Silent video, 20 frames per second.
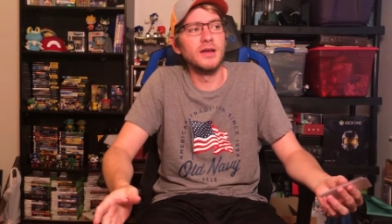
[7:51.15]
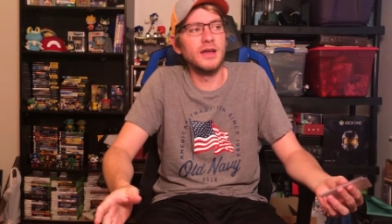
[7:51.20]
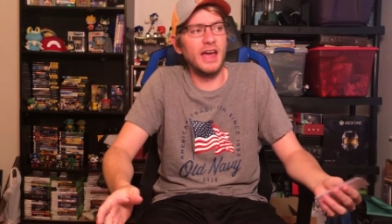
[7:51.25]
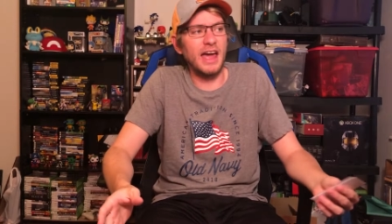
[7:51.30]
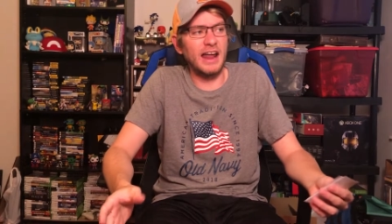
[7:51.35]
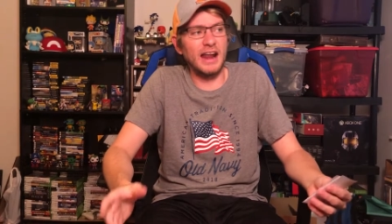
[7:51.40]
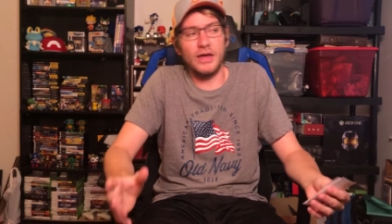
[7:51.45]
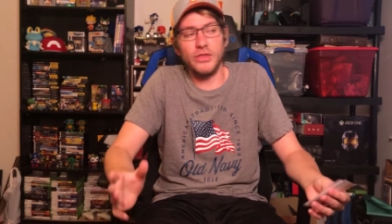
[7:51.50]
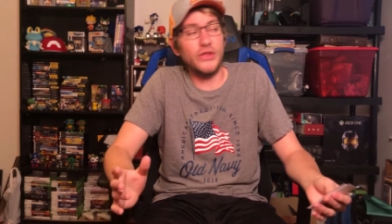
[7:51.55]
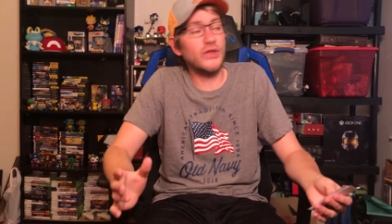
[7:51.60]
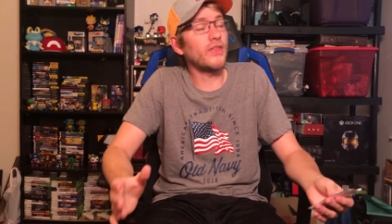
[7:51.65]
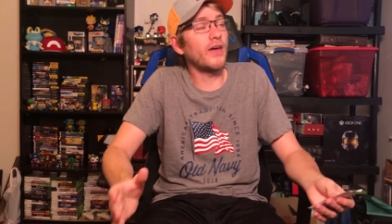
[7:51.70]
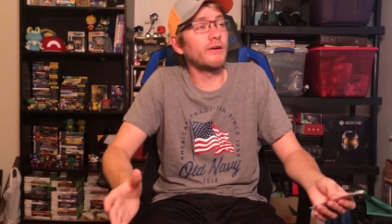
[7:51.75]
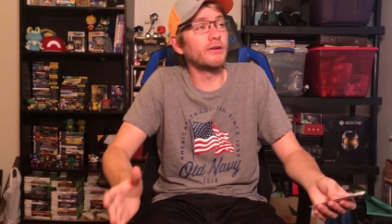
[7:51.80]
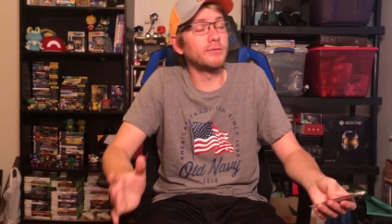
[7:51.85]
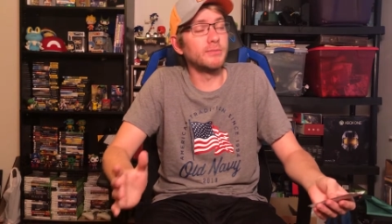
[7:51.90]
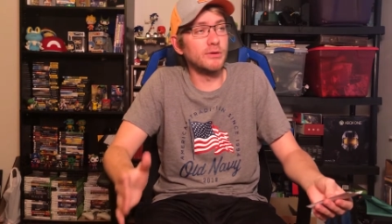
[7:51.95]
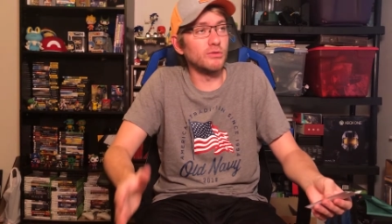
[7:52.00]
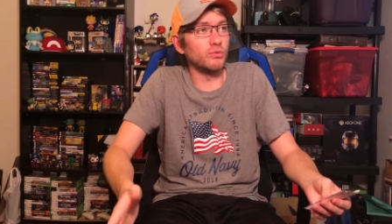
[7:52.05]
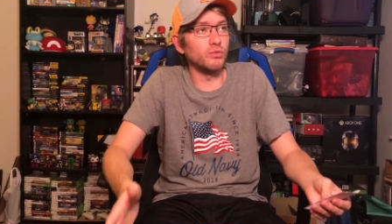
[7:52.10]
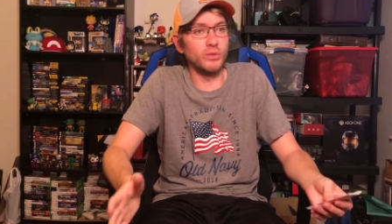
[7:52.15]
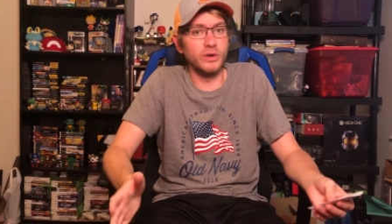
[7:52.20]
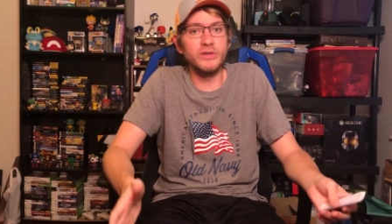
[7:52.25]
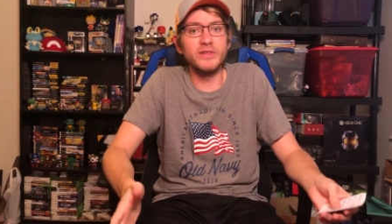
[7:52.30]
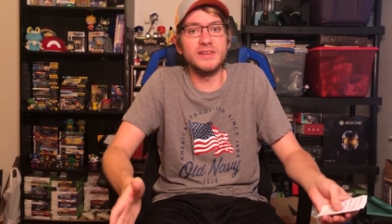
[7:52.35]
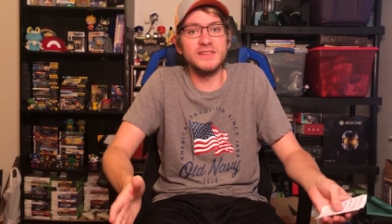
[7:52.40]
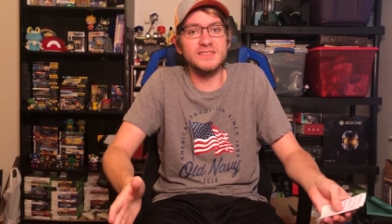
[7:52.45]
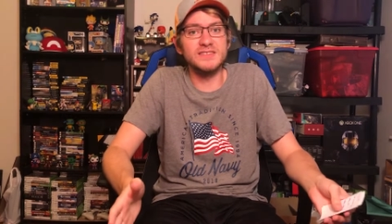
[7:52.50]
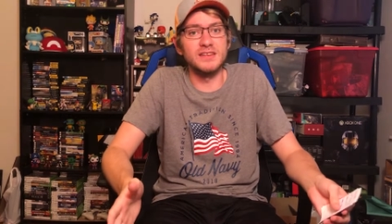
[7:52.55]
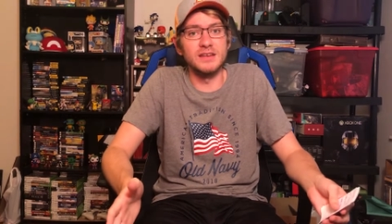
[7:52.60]
and I think that would be
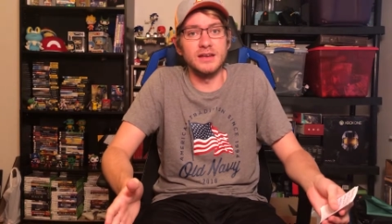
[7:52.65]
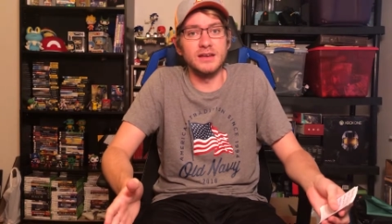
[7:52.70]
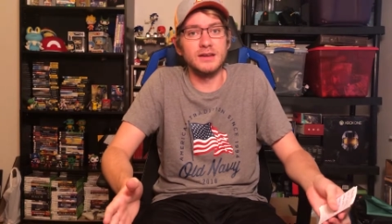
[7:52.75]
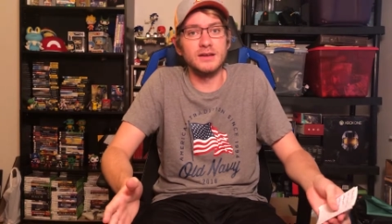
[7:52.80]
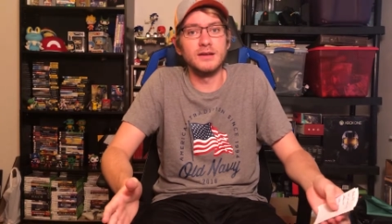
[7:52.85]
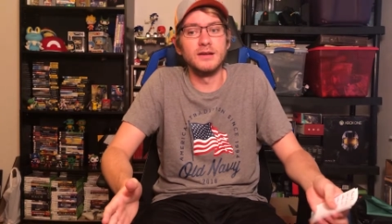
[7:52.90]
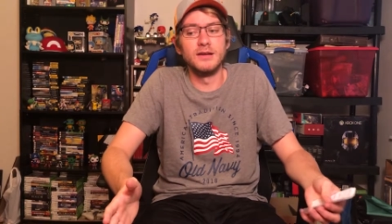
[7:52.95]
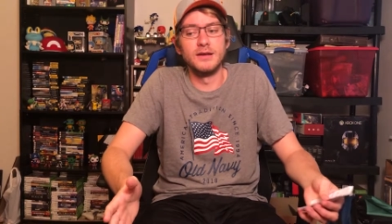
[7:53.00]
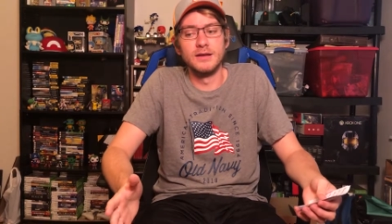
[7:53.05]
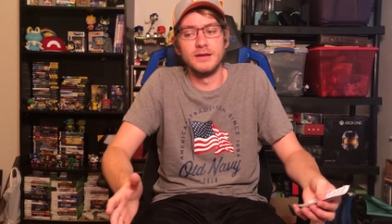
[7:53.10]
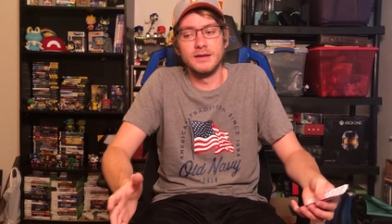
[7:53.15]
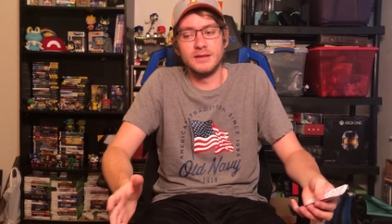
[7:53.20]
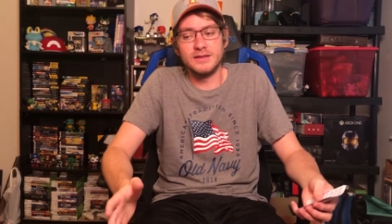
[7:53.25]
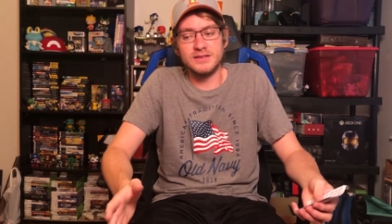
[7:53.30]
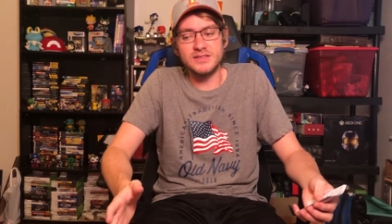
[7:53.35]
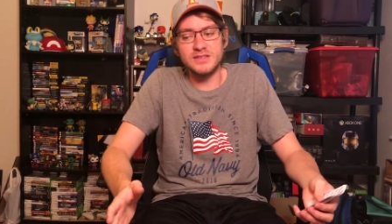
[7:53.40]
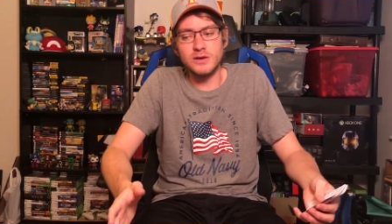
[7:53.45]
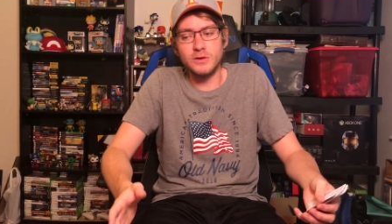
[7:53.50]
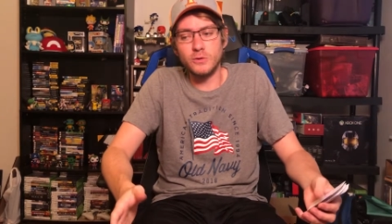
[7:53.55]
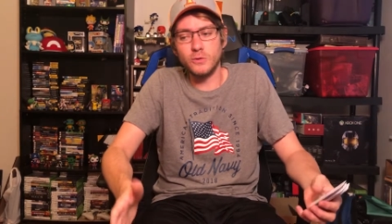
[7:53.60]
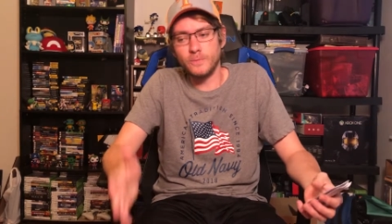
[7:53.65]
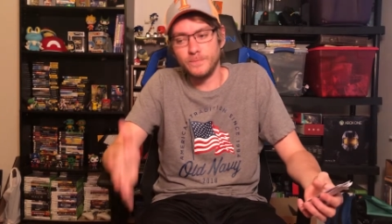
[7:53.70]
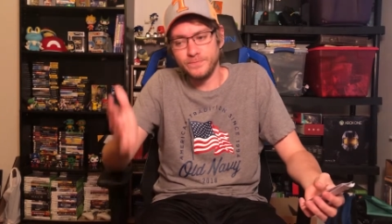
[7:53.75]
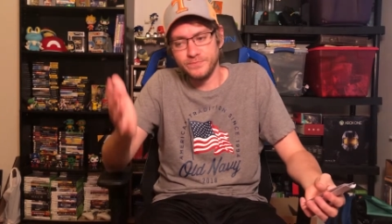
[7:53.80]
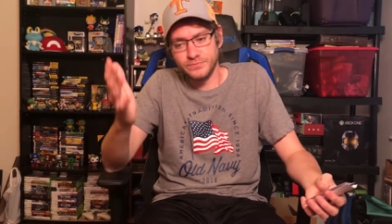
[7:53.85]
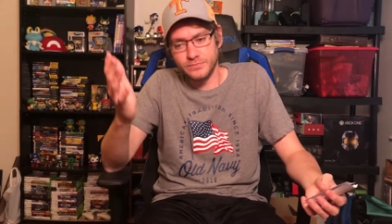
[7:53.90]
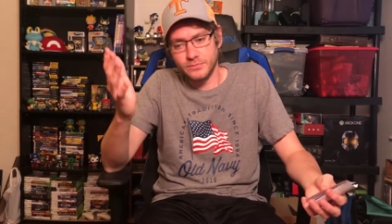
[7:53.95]
really sick. So,